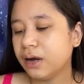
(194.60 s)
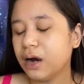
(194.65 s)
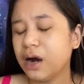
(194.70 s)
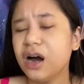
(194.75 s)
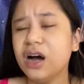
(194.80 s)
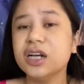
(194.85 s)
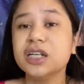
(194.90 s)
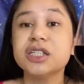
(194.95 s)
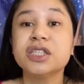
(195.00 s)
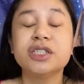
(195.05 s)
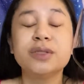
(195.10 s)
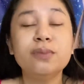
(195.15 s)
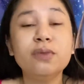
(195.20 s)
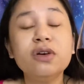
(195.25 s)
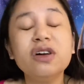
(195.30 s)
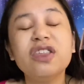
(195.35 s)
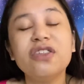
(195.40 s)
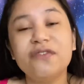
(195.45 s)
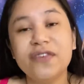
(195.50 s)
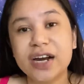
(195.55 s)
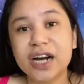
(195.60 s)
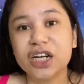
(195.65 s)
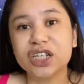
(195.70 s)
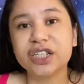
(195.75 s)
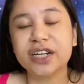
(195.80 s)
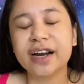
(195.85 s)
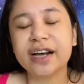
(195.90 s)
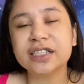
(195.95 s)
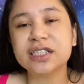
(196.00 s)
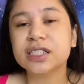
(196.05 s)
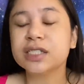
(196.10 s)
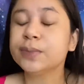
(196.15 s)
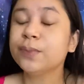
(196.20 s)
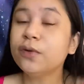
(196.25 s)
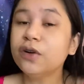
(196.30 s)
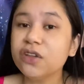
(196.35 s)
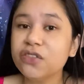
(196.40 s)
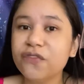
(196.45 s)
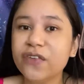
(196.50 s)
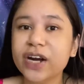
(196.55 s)
A smooth finish. It has a
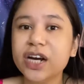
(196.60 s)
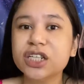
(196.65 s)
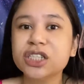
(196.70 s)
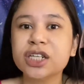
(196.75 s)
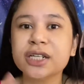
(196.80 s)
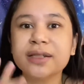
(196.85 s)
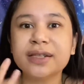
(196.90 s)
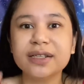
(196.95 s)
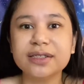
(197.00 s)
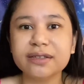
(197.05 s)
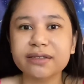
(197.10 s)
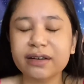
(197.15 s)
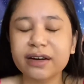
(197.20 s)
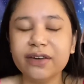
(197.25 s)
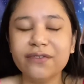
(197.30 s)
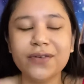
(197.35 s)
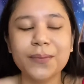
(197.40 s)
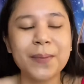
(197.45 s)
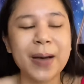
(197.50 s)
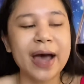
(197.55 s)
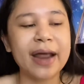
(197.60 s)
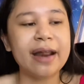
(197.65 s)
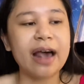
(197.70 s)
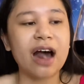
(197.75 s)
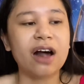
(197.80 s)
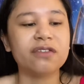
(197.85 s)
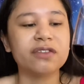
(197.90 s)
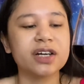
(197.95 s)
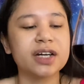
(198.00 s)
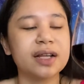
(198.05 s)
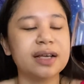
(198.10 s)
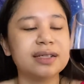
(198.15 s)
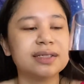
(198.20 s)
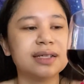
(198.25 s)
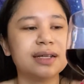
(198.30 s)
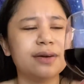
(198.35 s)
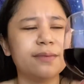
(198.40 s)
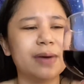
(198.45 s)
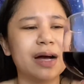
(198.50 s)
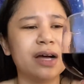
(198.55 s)
smooth finish. It doesn't leave a bad aftertaste
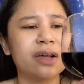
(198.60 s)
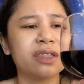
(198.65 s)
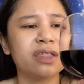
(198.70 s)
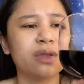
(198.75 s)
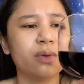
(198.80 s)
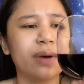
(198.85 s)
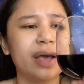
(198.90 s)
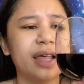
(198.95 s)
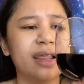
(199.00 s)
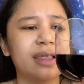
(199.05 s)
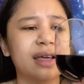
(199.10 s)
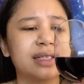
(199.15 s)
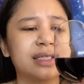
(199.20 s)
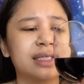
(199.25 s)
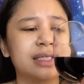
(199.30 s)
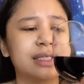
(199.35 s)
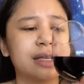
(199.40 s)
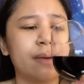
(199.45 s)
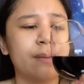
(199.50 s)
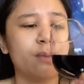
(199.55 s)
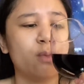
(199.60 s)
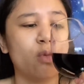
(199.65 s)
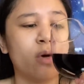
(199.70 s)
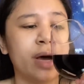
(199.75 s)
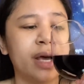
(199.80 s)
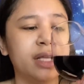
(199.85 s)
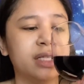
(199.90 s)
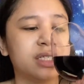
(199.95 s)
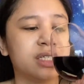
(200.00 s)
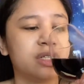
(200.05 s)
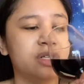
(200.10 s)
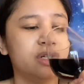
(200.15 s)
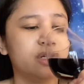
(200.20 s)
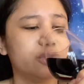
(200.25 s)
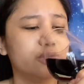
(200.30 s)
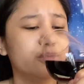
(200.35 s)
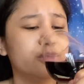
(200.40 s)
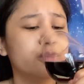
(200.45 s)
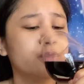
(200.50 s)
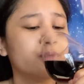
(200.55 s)
in the mouth the way that some wines
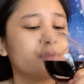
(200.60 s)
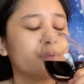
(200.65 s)
do.